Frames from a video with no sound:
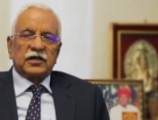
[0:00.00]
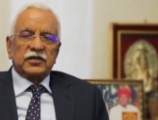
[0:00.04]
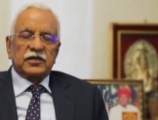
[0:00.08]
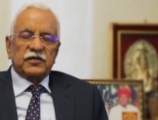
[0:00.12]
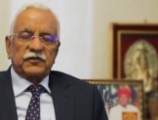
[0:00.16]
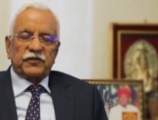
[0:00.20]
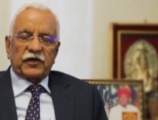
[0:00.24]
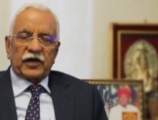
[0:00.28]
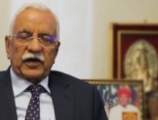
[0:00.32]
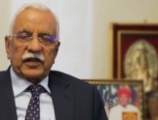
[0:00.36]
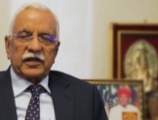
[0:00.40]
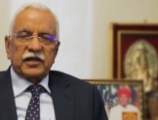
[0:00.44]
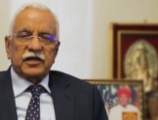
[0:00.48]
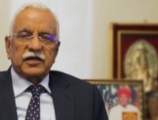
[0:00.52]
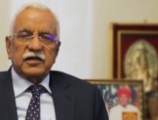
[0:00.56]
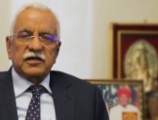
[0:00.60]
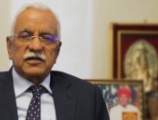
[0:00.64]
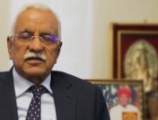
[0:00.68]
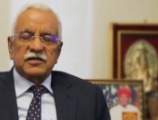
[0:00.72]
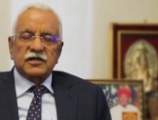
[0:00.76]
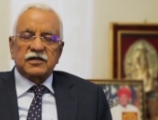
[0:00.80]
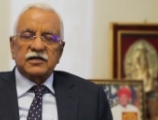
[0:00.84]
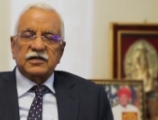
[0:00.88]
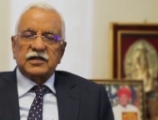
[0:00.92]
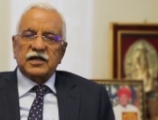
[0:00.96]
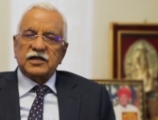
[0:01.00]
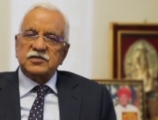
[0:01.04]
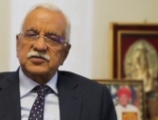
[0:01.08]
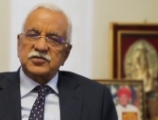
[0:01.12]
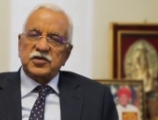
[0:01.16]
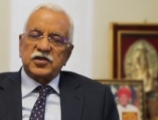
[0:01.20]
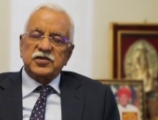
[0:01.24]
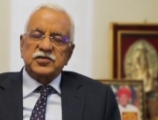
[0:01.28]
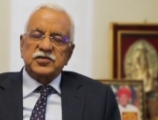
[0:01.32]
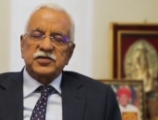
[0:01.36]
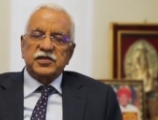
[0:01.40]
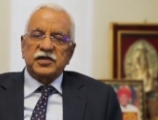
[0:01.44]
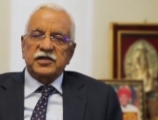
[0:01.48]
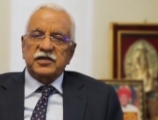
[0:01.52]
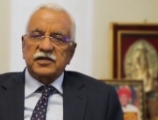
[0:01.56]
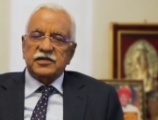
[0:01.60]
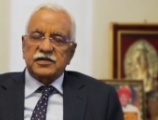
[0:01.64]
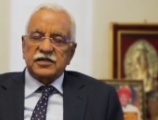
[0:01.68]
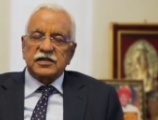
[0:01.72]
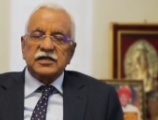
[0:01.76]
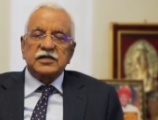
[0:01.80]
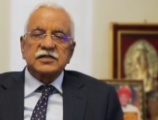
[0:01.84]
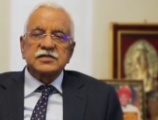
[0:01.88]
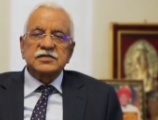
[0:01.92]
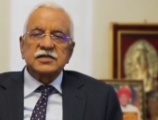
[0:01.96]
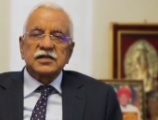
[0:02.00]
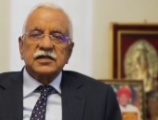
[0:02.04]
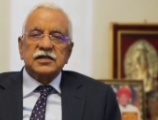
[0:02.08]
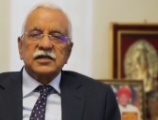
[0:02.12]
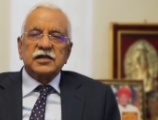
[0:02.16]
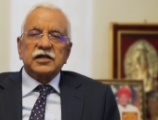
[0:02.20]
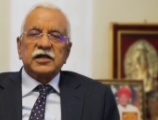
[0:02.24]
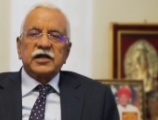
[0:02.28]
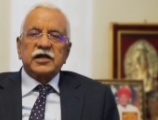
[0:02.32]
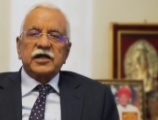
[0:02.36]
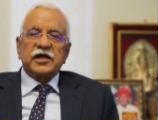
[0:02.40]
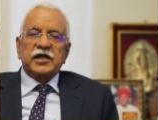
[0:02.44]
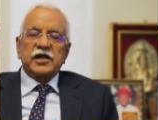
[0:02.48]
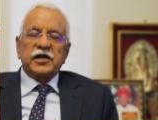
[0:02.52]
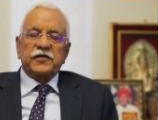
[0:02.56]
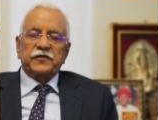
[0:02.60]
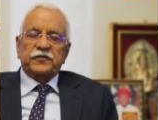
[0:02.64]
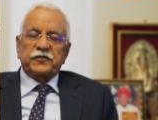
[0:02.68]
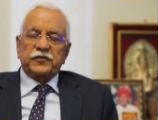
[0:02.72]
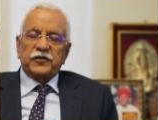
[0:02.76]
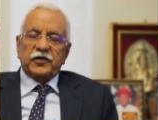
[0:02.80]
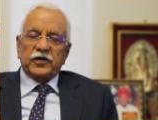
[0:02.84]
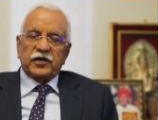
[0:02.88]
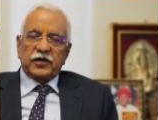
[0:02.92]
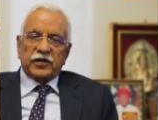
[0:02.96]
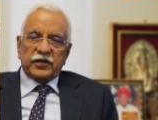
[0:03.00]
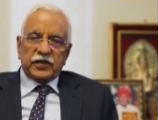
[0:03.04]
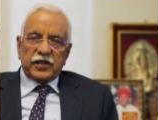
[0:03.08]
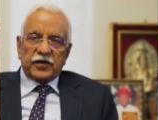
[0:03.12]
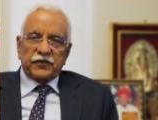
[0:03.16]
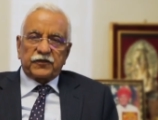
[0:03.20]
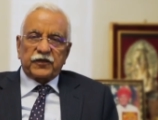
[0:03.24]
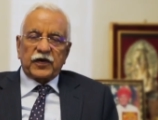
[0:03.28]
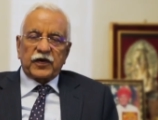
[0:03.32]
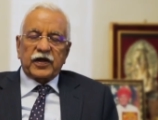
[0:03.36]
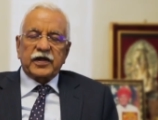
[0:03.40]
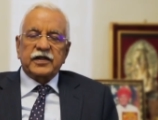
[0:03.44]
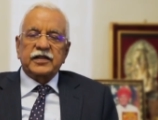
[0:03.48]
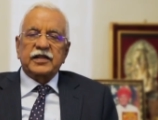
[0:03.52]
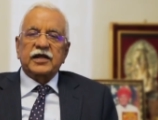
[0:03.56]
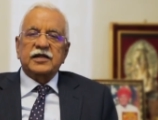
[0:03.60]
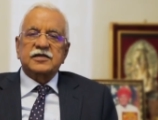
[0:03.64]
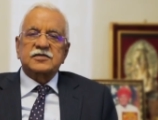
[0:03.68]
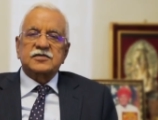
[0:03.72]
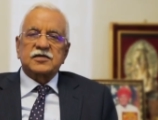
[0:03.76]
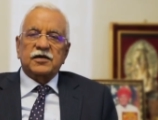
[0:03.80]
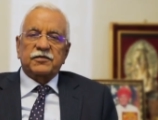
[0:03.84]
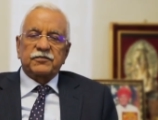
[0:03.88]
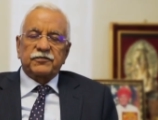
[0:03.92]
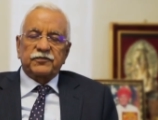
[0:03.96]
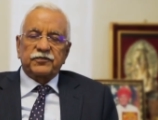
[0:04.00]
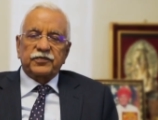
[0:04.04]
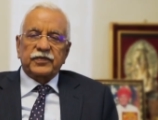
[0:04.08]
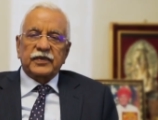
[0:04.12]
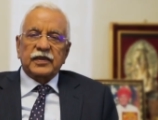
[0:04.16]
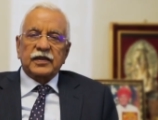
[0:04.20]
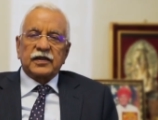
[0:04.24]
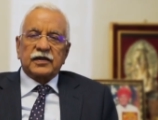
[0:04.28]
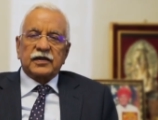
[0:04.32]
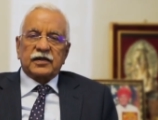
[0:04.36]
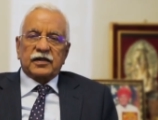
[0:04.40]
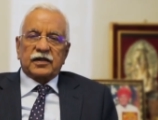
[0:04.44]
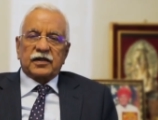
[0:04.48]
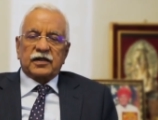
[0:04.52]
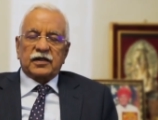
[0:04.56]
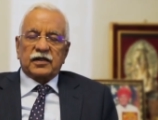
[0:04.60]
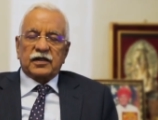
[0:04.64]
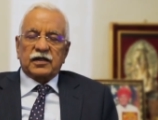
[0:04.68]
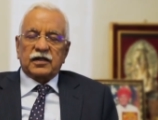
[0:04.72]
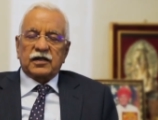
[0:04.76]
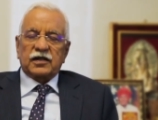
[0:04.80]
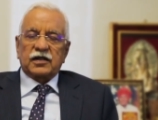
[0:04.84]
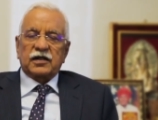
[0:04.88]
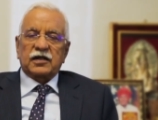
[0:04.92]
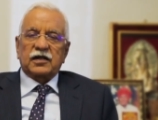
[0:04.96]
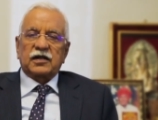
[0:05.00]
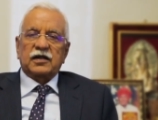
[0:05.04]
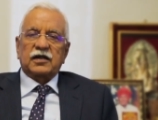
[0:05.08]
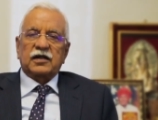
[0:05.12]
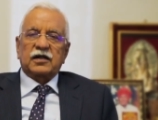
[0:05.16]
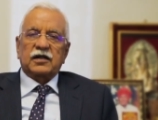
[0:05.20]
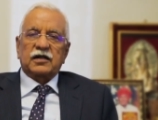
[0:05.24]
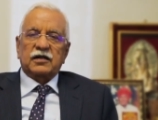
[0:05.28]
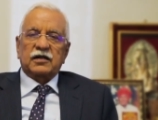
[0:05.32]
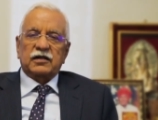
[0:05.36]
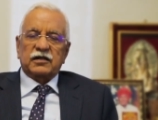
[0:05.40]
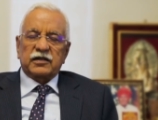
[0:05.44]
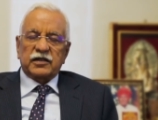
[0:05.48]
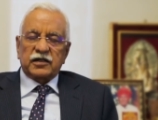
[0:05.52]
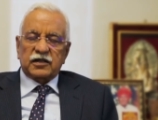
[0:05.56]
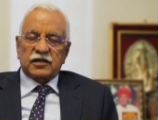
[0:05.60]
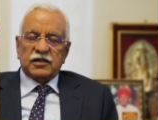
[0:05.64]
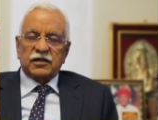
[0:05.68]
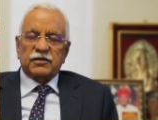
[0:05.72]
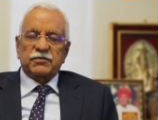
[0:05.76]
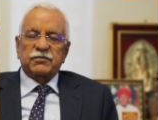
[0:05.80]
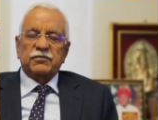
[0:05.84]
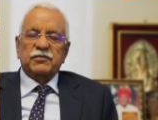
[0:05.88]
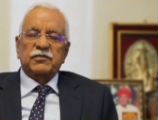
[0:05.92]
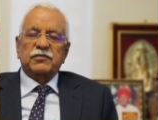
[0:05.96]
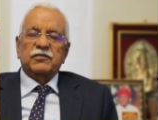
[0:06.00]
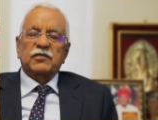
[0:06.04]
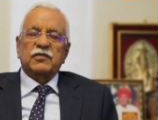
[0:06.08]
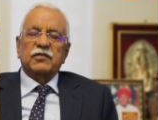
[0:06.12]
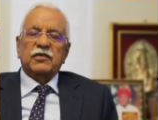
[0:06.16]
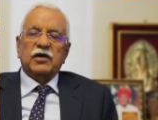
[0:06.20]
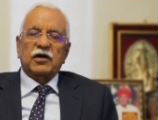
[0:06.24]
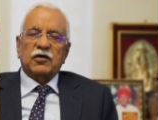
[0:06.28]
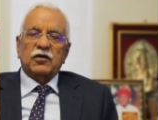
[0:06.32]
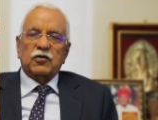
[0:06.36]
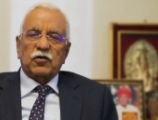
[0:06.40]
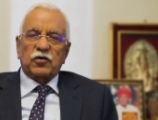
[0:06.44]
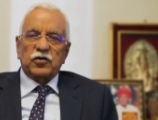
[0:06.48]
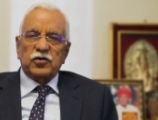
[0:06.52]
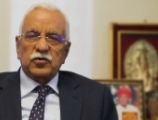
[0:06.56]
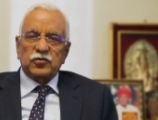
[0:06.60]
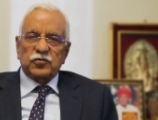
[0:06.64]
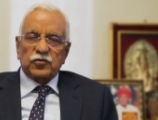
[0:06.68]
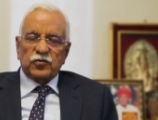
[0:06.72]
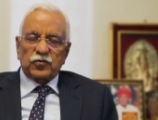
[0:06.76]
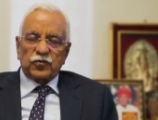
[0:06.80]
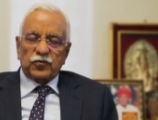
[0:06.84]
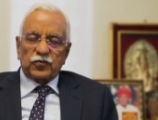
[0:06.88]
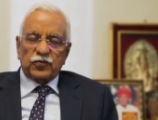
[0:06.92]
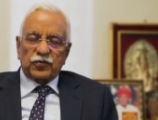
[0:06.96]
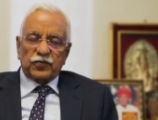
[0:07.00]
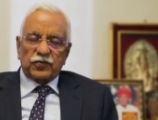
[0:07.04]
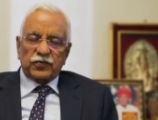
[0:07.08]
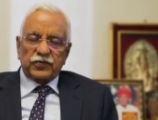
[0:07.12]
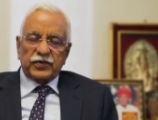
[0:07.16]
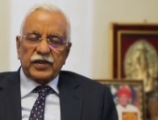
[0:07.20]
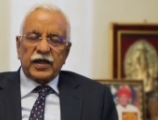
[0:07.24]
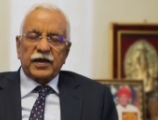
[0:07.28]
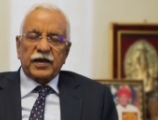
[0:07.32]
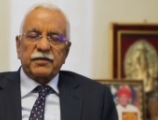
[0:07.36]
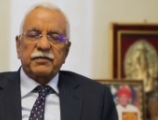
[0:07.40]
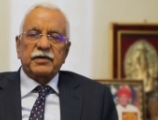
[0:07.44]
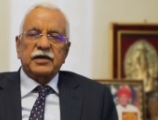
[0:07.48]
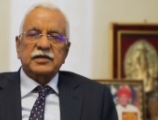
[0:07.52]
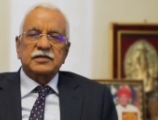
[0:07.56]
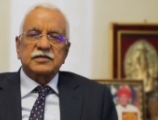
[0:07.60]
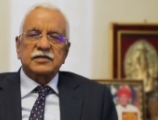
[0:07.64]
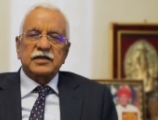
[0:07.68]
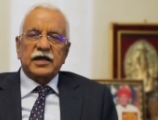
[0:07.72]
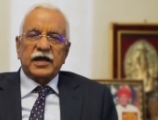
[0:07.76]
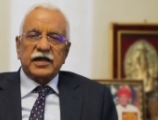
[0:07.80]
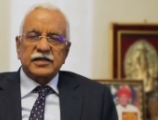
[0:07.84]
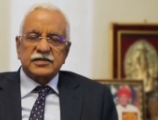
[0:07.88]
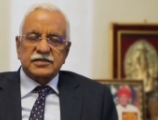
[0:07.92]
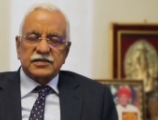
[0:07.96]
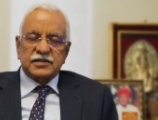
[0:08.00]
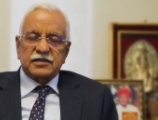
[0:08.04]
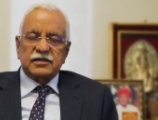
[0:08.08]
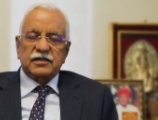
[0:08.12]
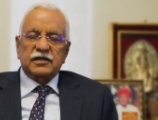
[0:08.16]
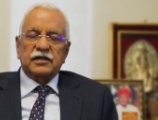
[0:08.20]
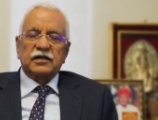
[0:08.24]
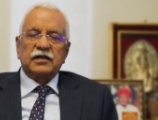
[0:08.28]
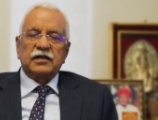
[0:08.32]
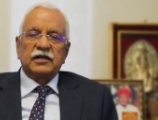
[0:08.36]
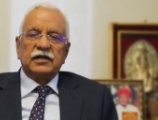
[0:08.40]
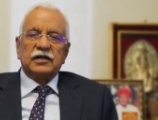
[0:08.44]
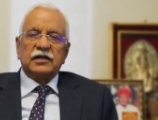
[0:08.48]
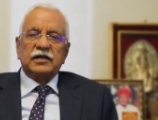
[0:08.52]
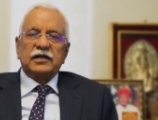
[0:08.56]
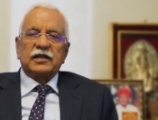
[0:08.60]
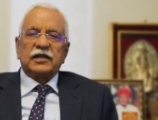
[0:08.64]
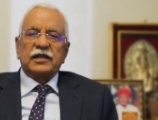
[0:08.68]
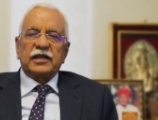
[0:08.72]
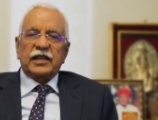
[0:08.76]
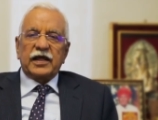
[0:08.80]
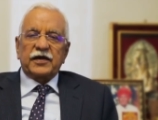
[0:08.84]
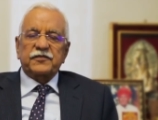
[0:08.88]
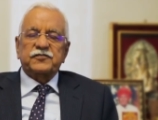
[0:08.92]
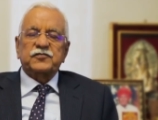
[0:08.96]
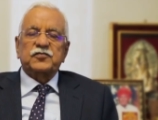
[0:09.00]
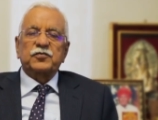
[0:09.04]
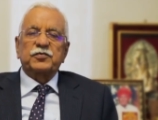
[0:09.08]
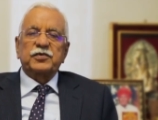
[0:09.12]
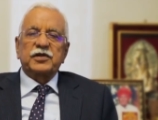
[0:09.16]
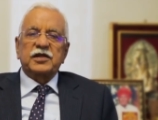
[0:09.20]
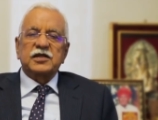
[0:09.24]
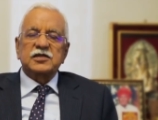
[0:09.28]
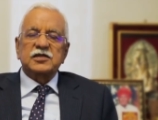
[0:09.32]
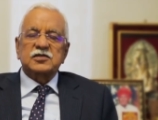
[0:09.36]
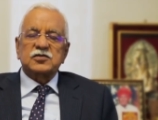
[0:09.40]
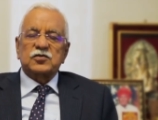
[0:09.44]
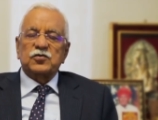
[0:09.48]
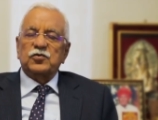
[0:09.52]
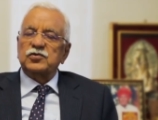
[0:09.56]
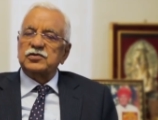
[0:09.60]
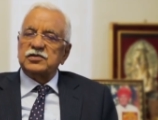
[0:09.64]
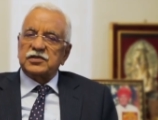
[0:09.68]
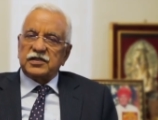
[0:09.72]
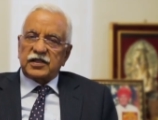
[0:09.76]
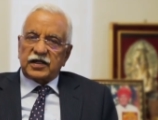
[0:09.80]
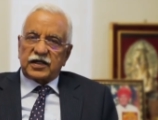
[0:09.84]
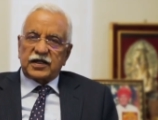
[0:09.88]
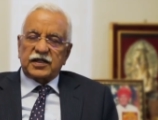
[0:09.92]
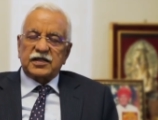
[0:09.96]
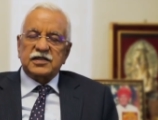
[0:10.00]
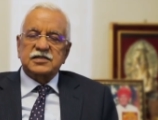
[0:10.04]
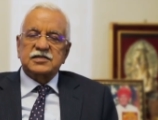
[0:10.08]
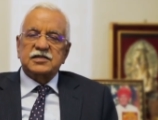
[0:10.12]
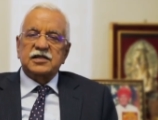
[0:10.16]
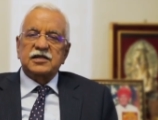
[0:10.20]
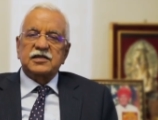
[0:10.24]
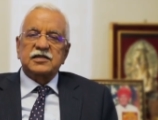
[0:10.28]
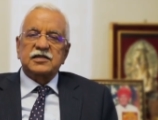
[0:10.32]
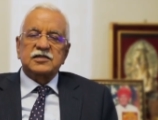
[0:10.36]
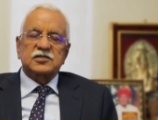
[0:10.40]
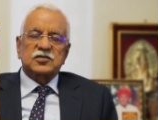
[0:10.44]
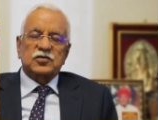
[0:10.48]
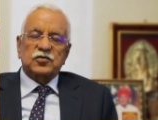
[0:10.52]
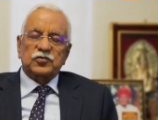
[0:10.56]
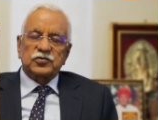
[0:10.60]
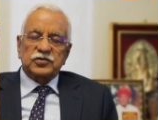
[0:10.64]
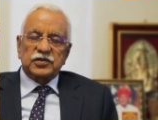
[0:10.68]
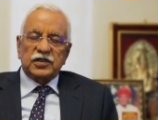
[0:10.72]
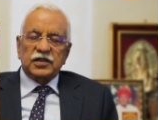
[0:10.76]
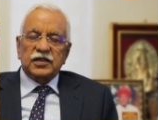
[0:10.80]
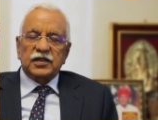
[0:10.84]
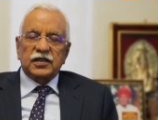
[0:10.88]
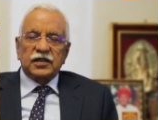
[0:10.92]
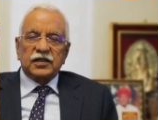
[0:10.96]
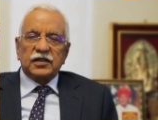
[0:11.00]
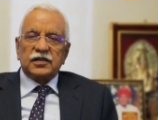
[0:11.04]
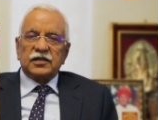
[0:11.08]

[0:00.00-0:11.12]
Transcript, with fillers: the filing return, can change their returns if they find that some uh, uh, income according to them as, as uh, left to be disclosed, they can still disclose it.